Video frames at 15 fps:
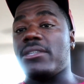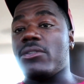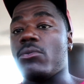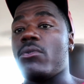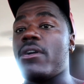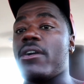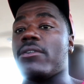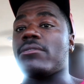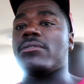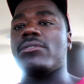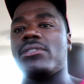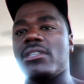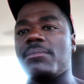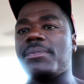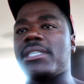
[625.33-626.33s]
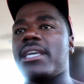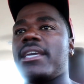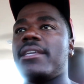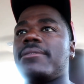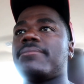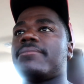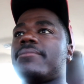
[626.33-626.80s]
to the world. You see what I'm
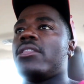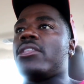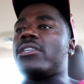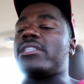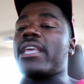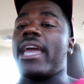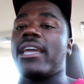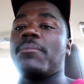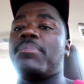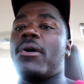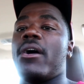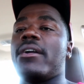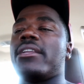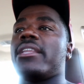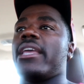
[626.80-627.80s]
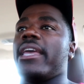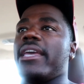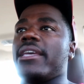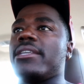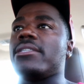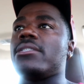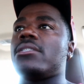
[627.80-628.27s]
saying? The second part
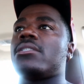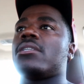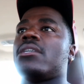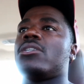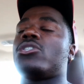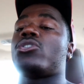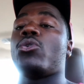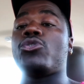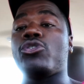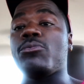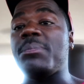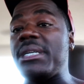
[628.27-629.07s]
is social